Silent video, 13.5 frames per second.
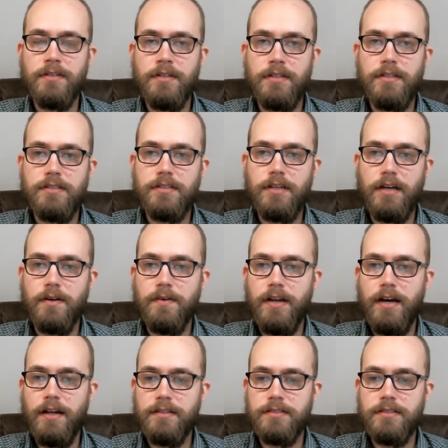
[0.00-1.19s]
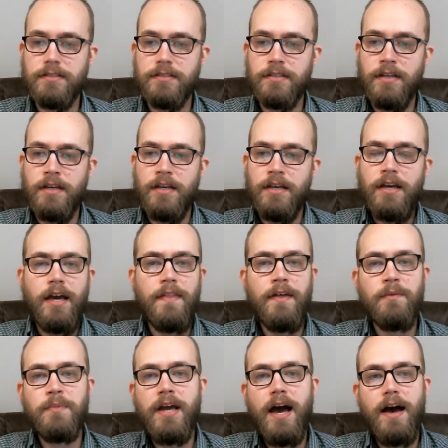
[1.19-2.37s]
psychoanalysis. And then
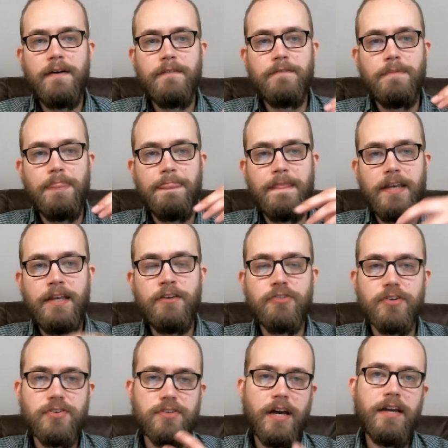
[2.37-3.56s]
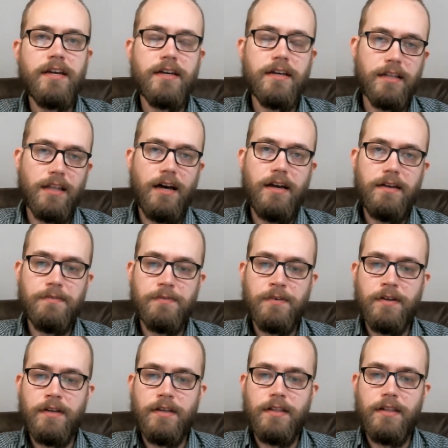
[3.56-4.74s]
we have the intrapsychic life,
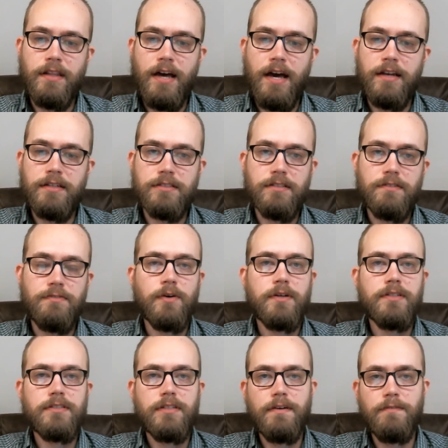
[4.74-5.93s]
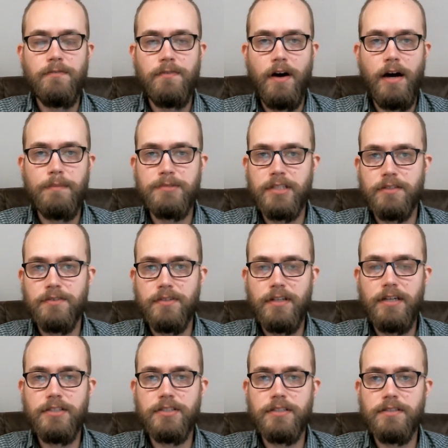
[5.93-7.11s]
that is the focus of object
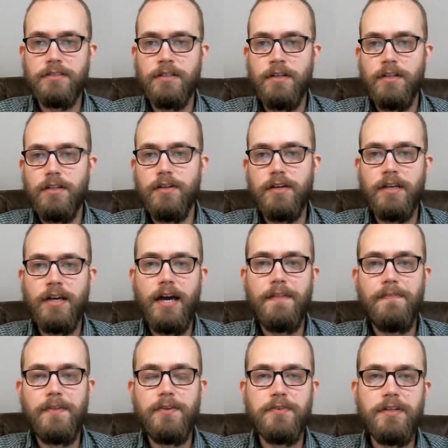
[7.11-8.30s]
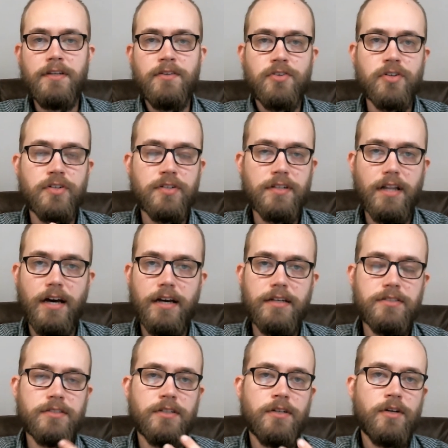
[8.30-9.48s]
relations, looking at these
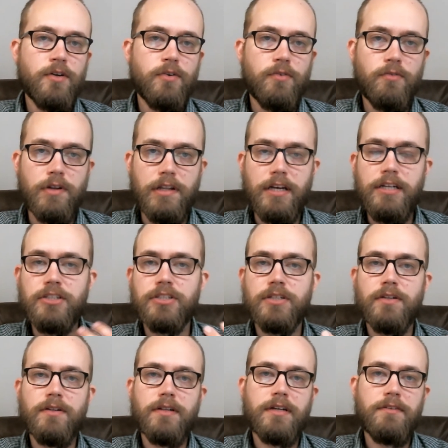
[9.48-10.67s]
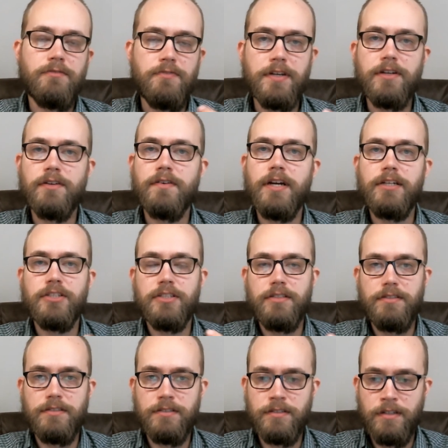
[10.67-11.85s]
internalized relational
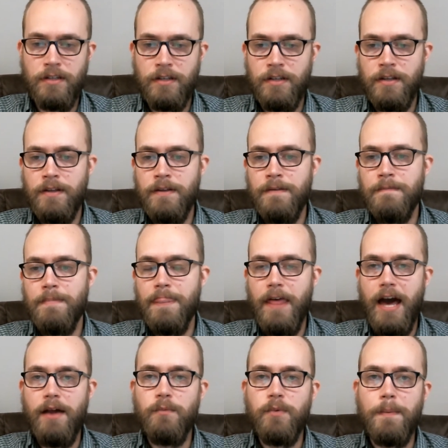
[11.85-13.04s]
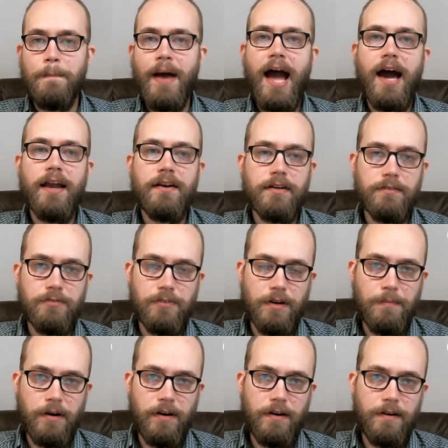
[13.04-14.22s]
configurations that were patterned
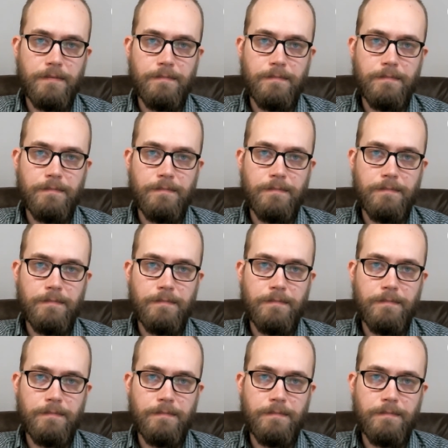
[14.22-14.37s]
from our